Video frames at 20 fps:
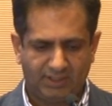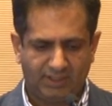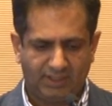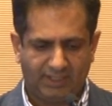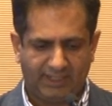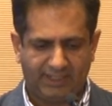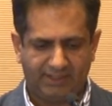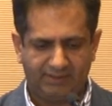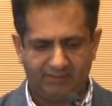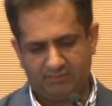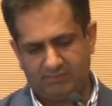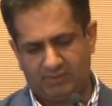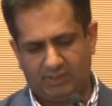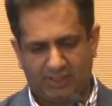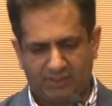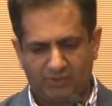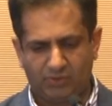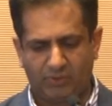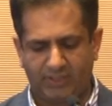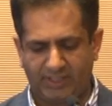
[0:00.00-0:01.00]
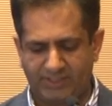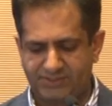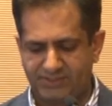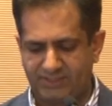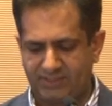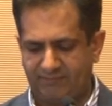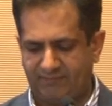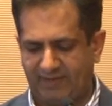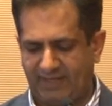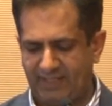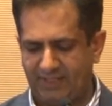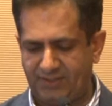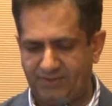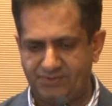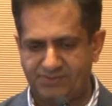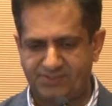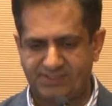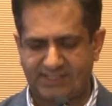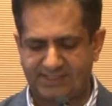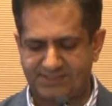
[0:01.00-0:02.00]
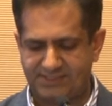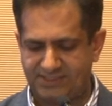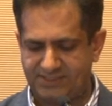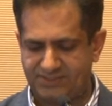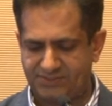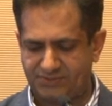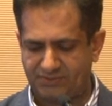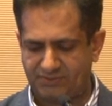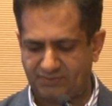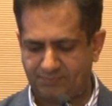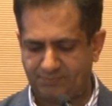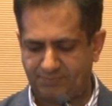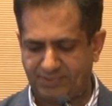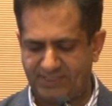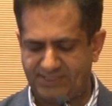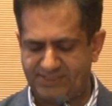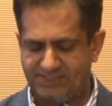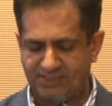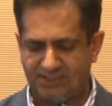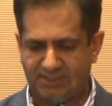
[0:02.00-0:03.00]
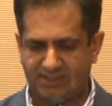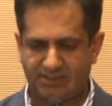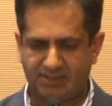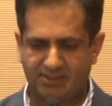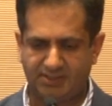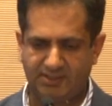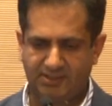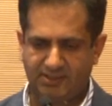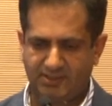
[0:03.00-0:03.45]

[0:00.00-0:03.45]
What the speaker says: And according to the values, that's his sort of PISA